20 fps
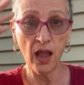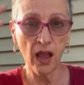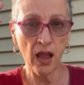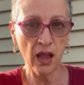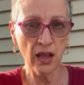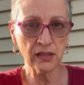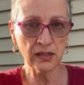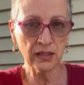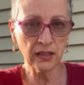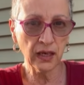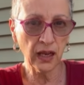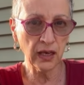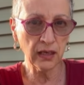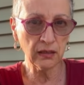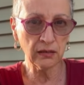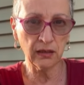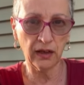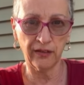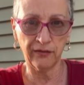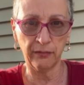I said, I
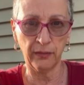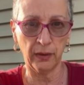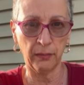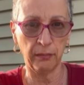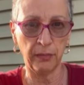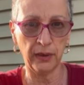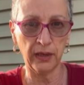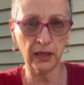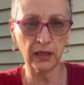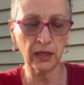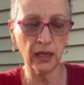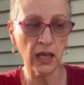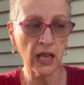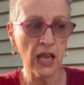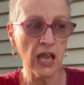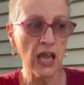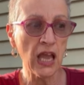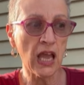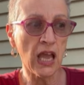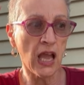don't have my bag.
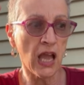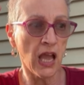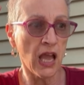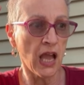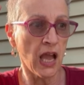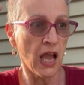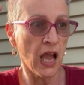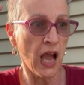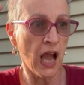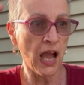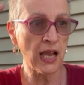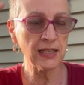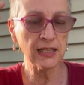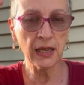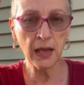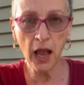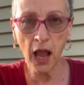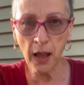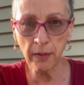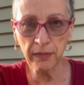I
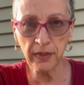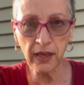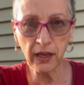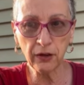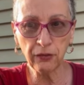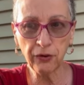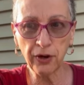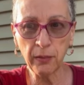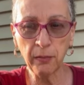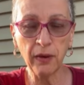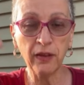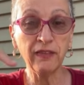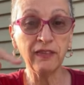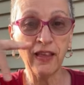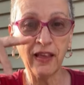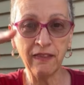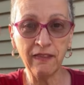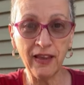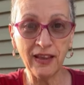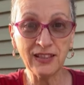said, I'm their grandma.
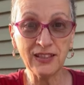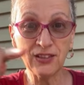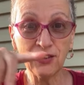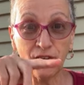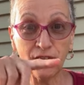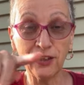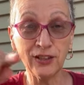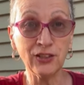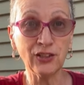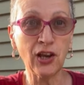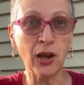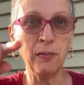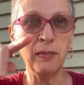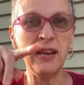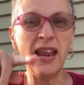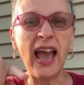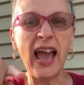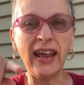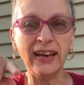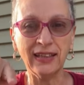Then they started chum
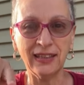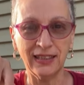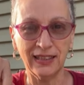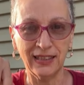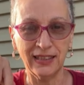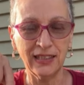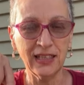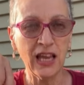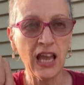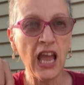Natalie.